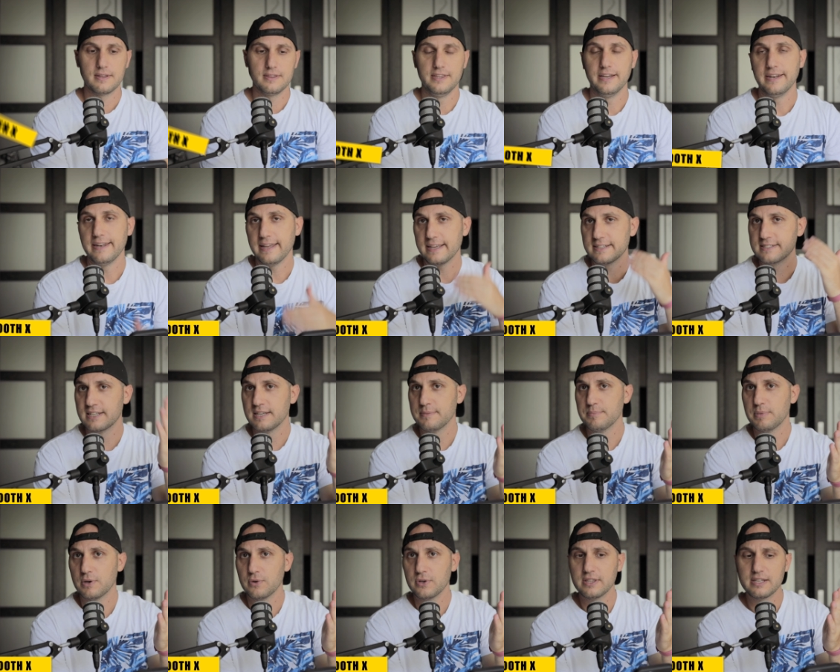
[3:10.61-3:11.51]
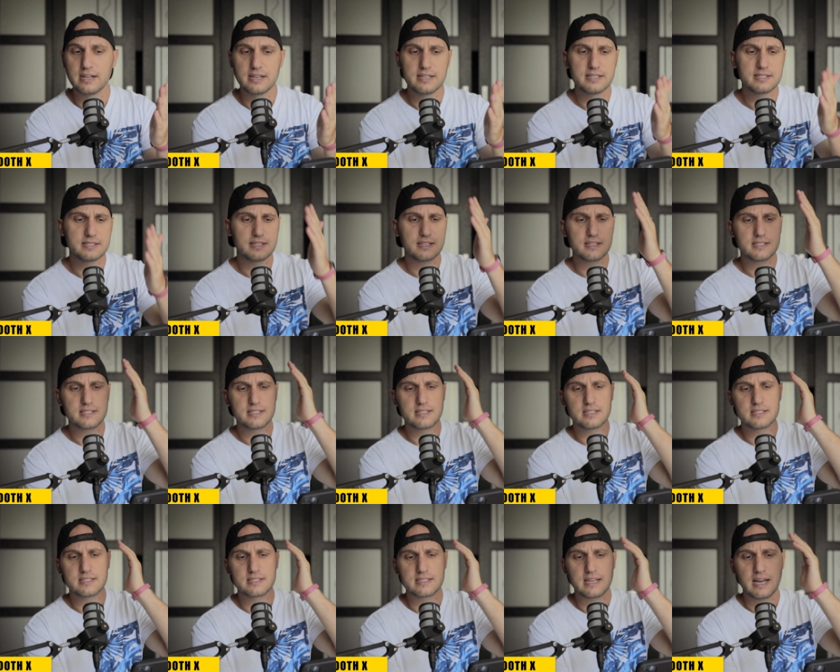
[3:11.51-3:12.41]
The next gimbal in the list is
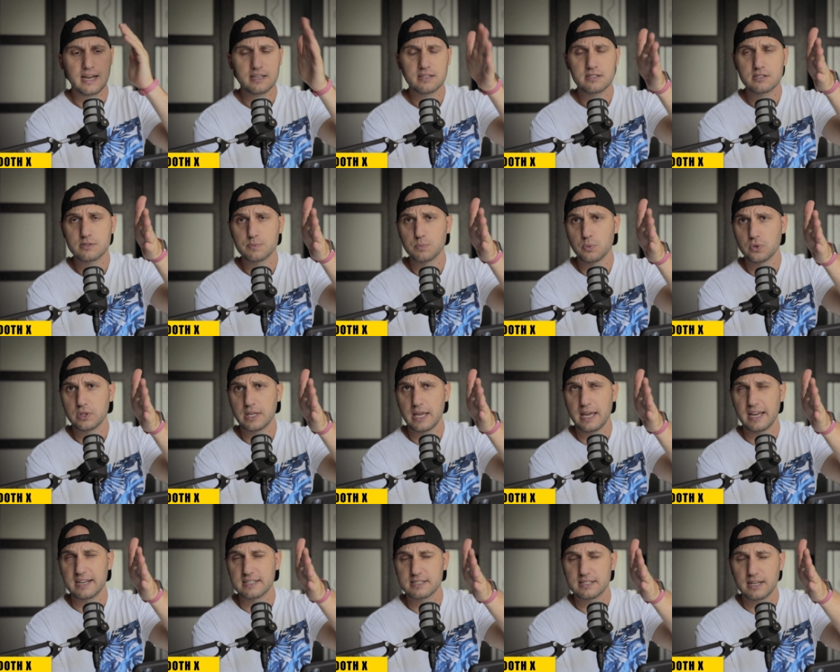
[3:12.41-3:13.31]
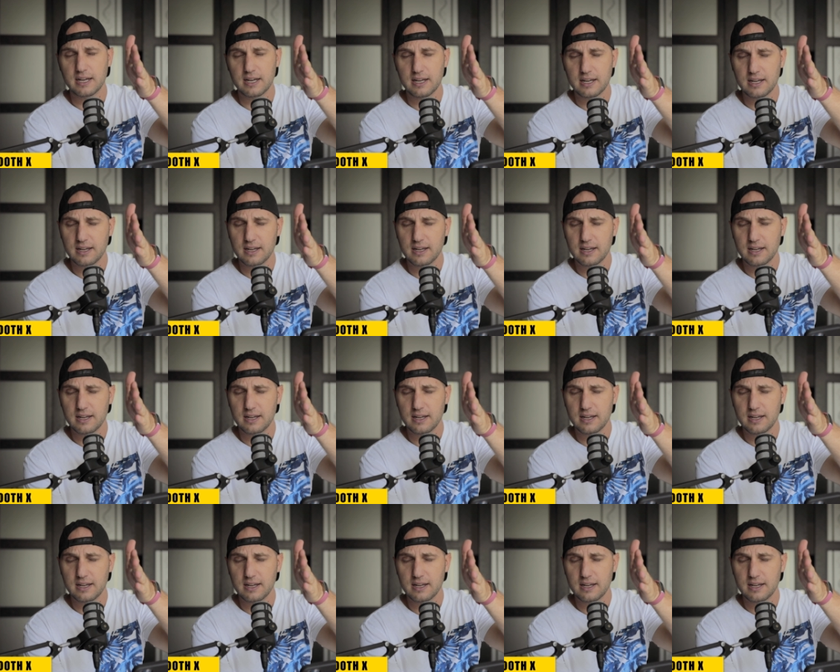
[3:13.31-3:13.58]
the Zhiyun Smooth X.